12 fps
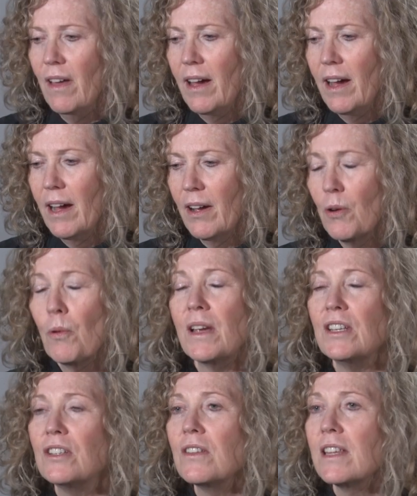Uh,
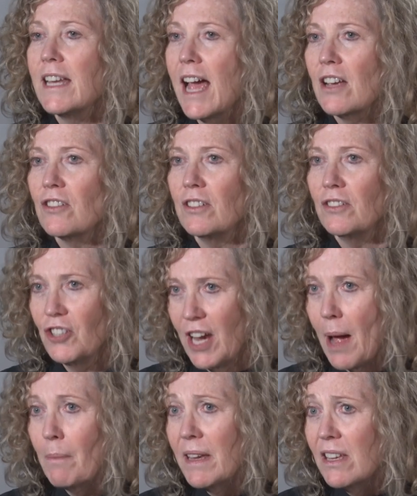going to the national
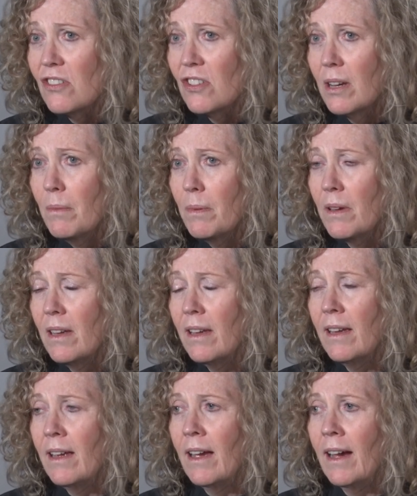championship
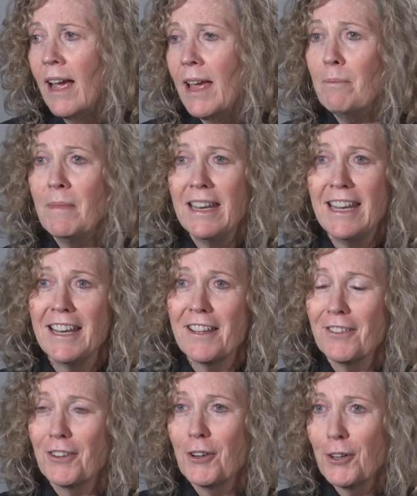and meeting
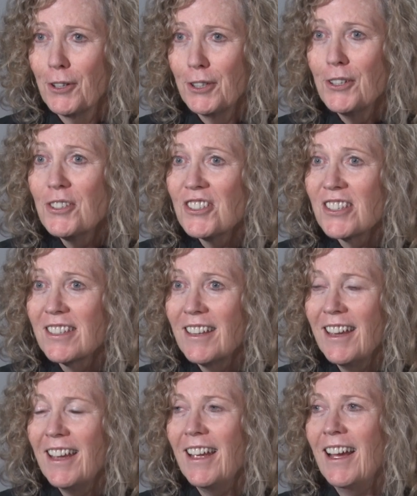other curlers
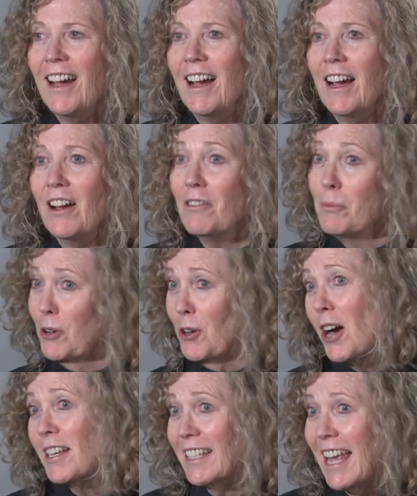uh, from across